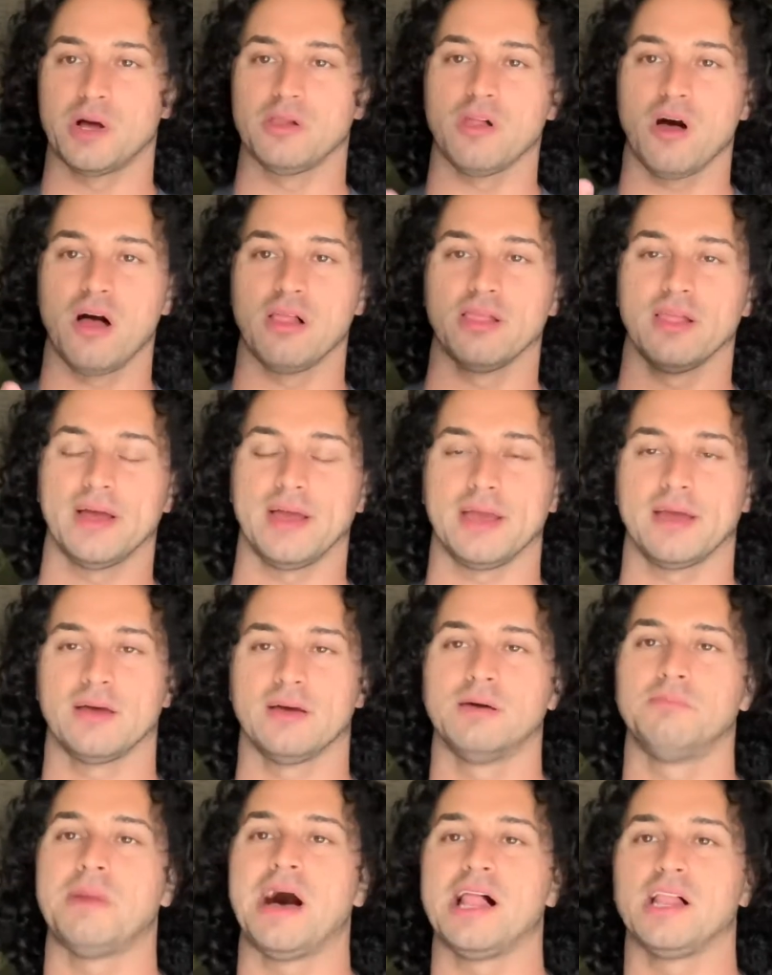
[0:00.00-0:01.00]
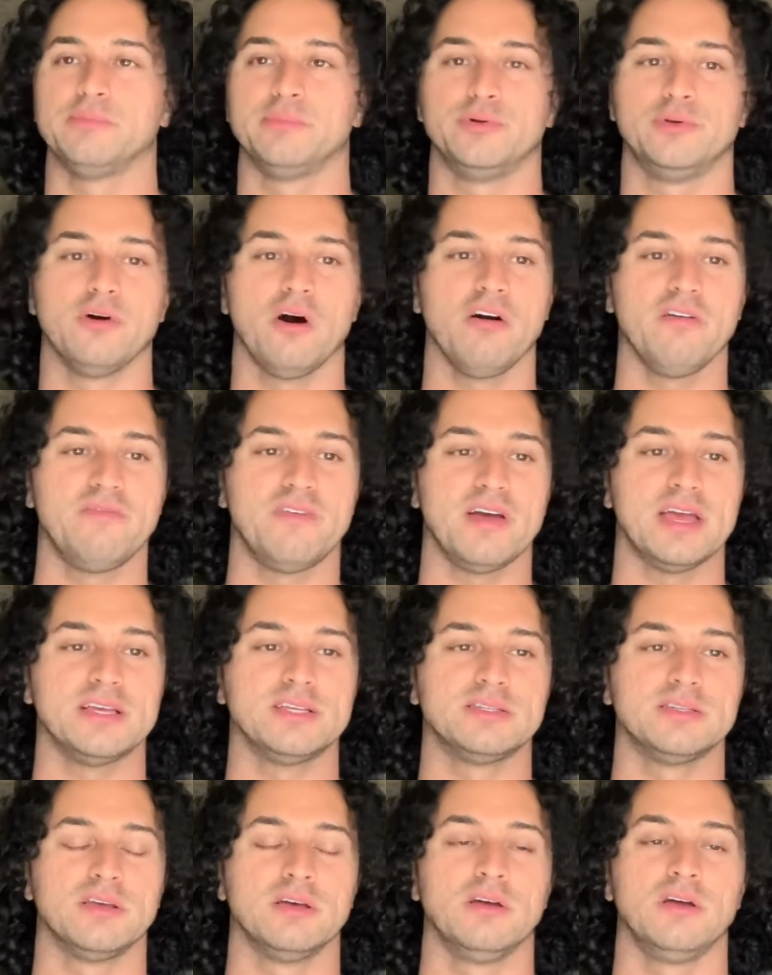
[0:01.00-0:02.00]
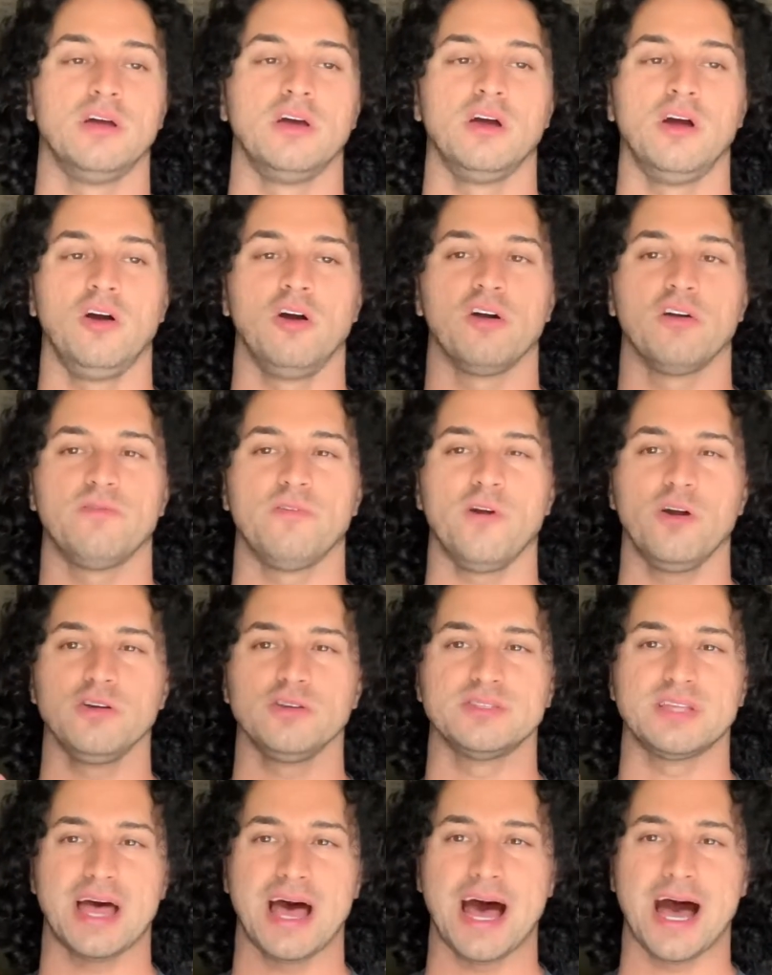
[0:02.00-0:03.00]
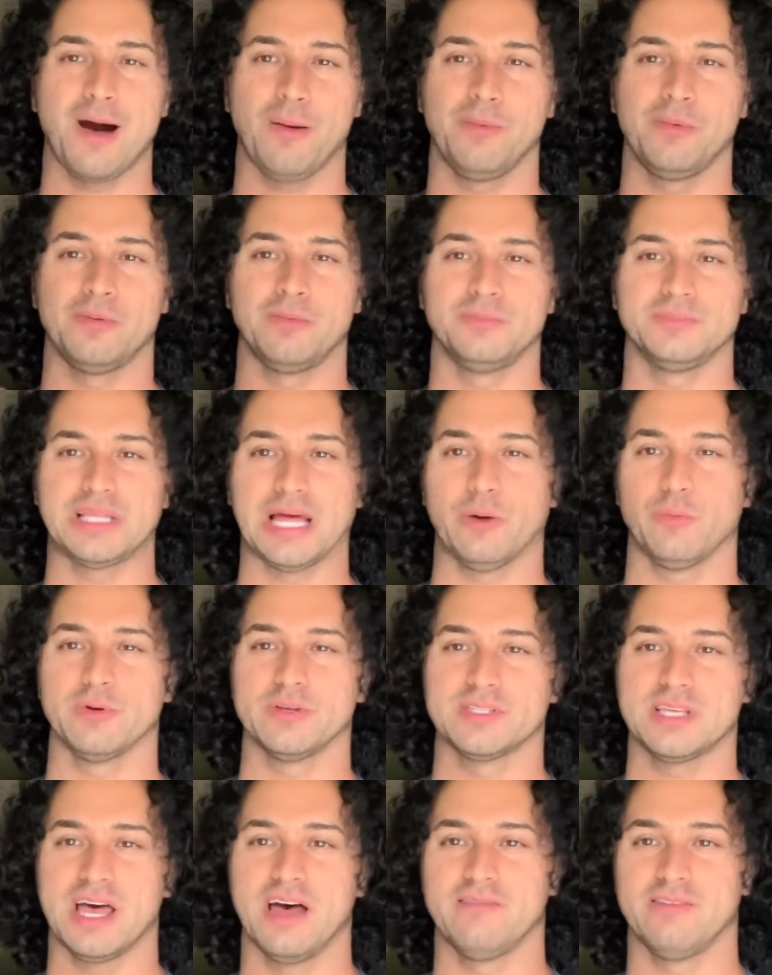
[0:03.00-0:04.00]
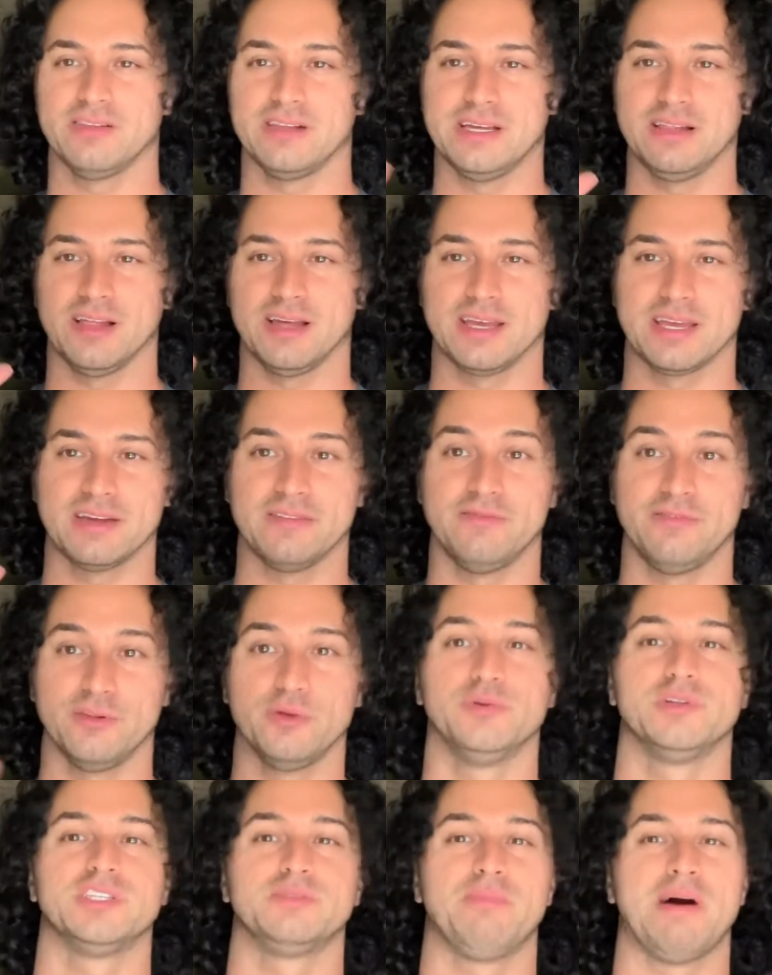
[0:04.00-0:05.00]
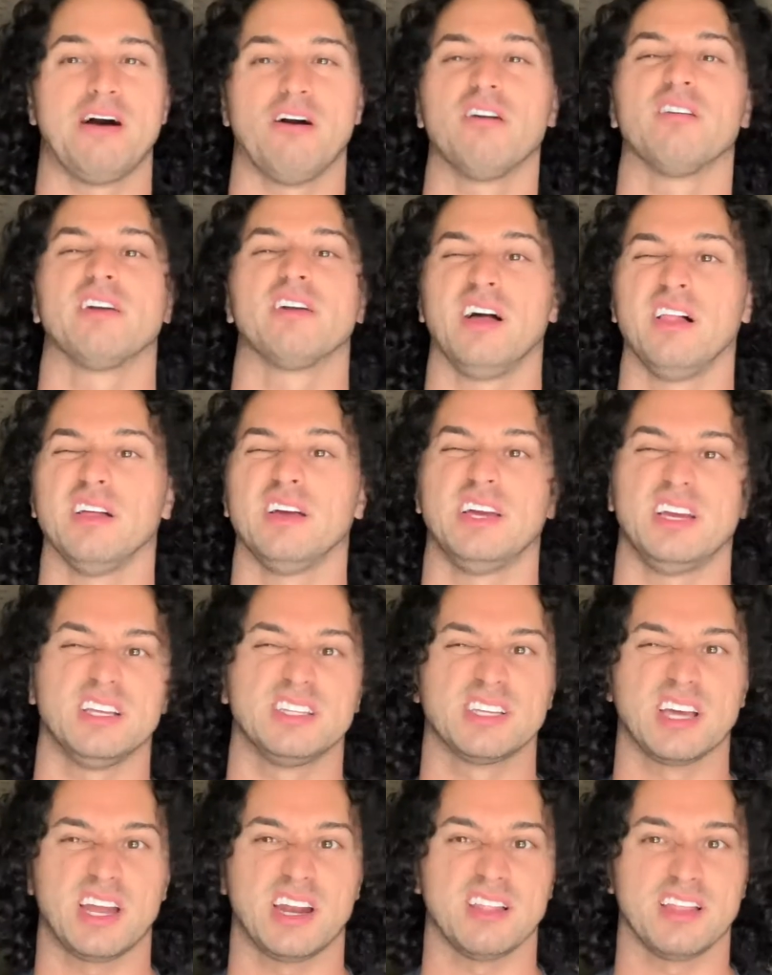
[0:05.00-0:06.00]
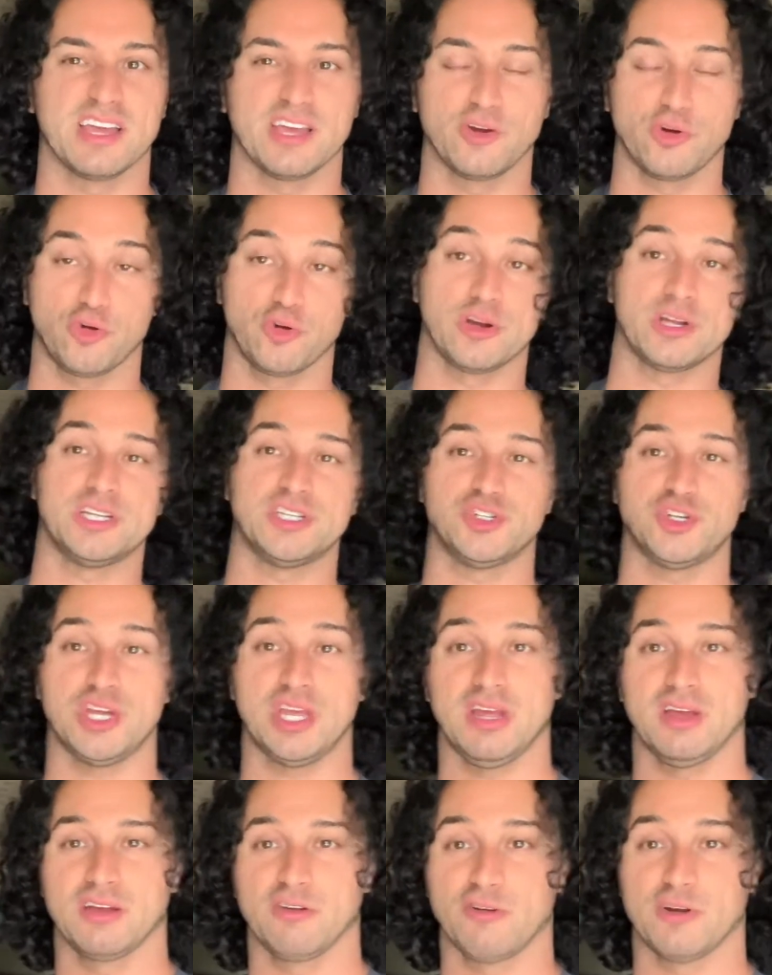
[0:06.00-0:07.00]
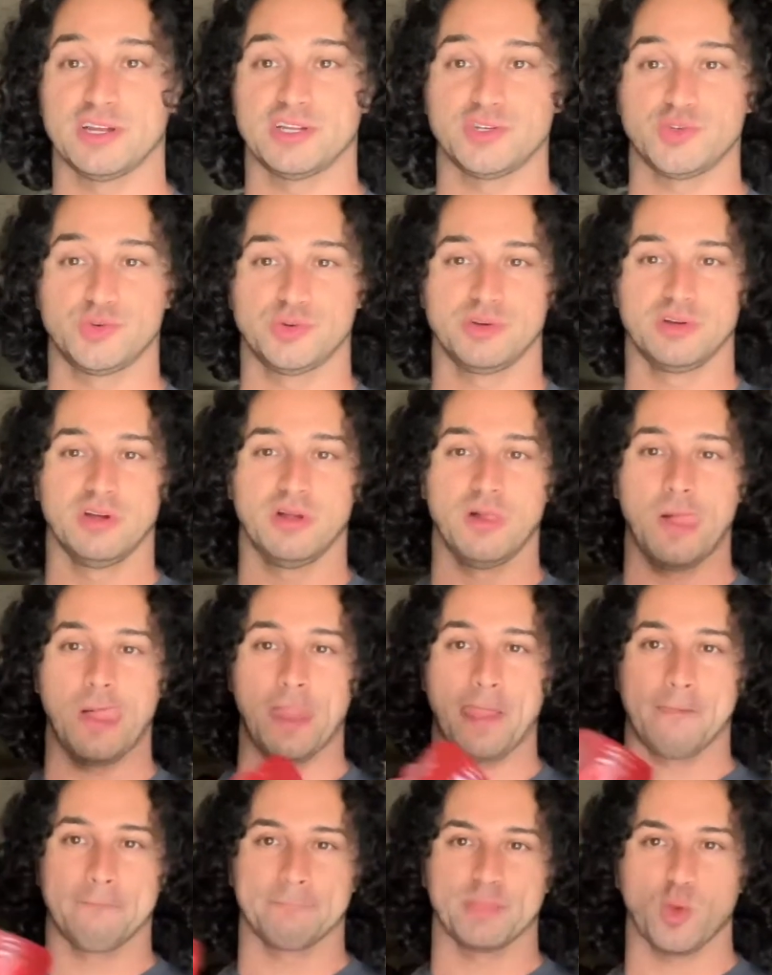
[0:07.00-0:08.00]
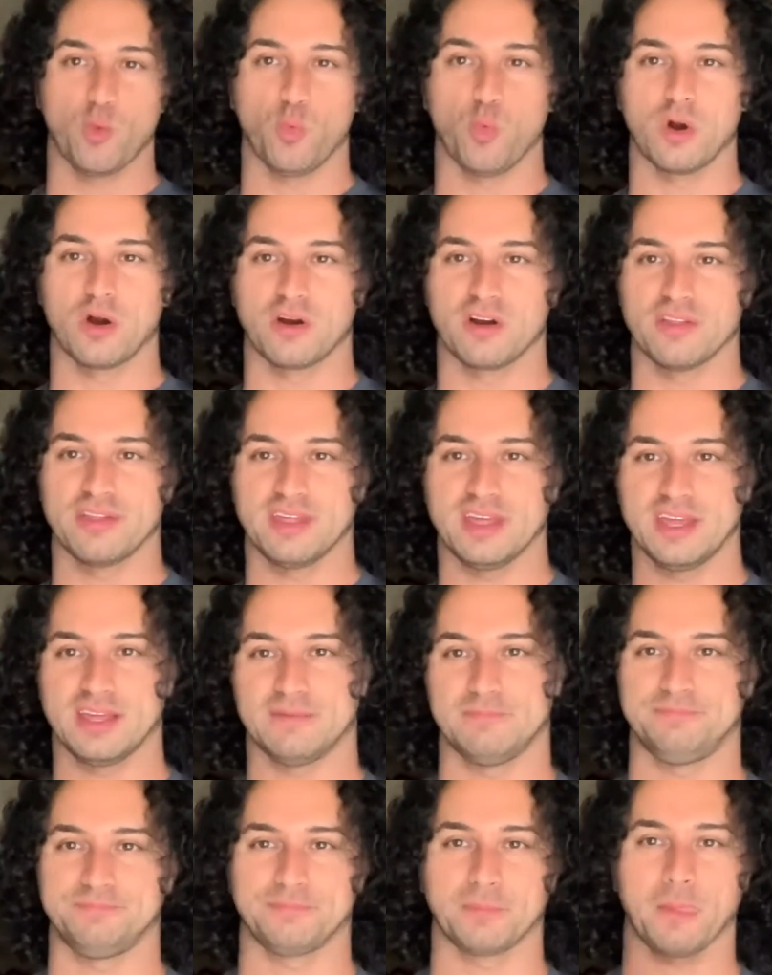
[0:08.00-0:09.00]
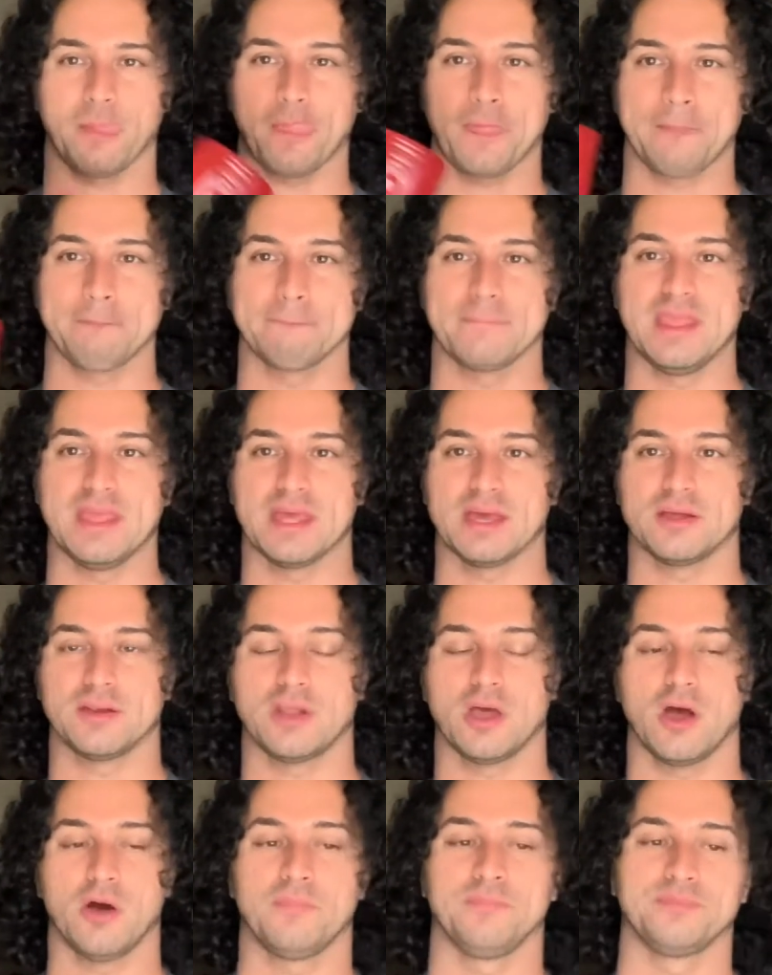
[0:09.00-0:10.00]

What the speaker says: lot like Malibu Dollface. Her first album that was heavily like influenced by R. Kelly, it's kind of like cringy, cringe worthy. And yeah, no.